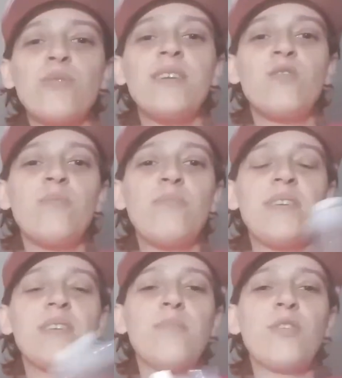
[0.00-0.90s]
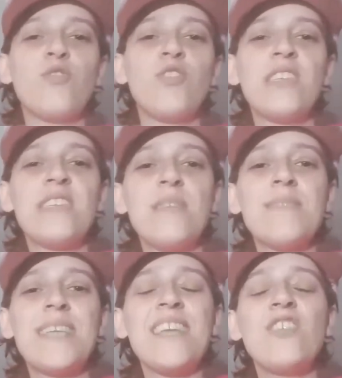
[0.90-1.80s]
mayo and peanut butter on the same
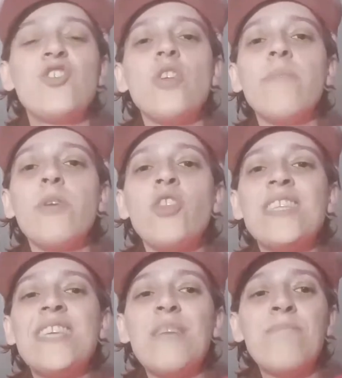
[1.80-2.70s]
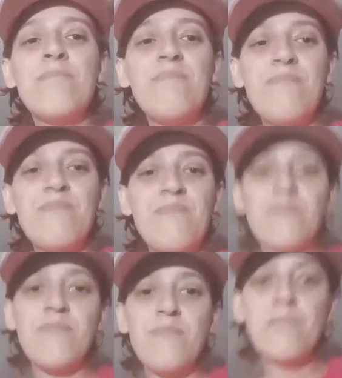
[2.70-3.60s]
side. They shouldn't be on the same
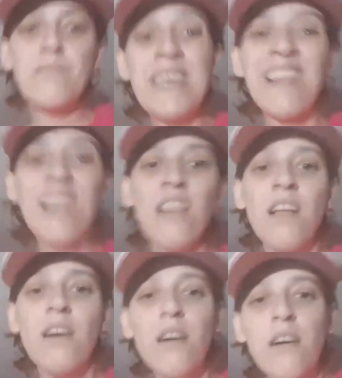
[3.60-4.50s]
meal.